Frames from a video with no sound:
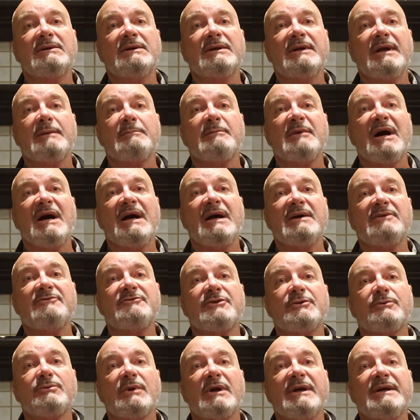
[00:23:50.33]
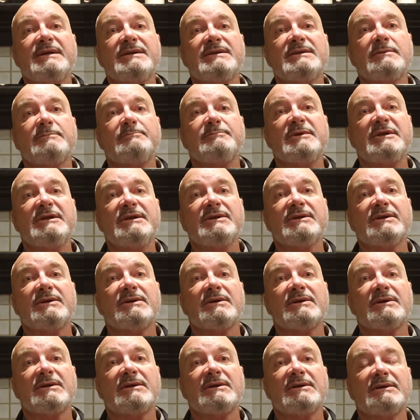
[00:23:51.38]
Am I of the right demeanor?
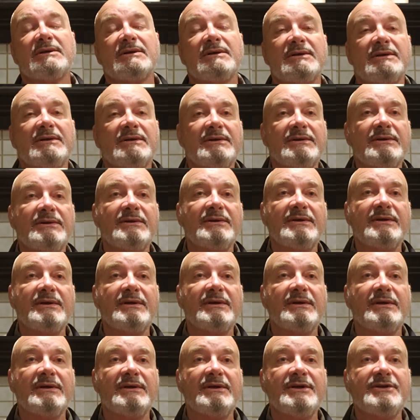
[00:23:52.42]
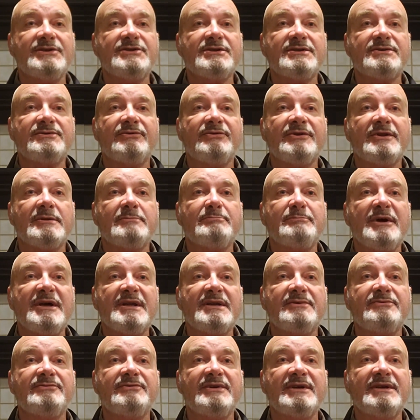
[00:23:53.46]
Is it for the
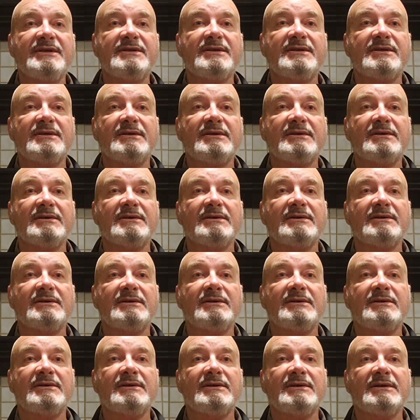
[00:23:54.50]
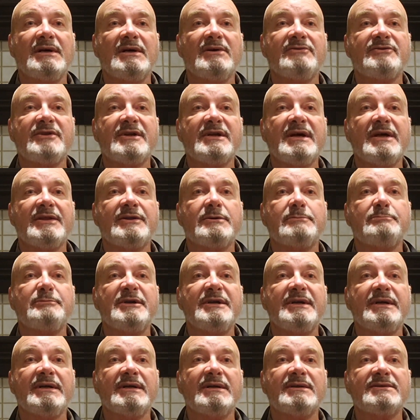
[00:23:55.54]
benefit of the other
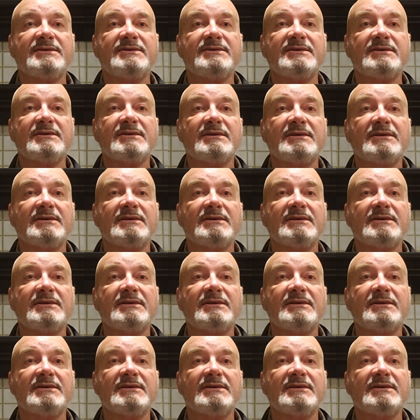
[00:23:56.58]
beings?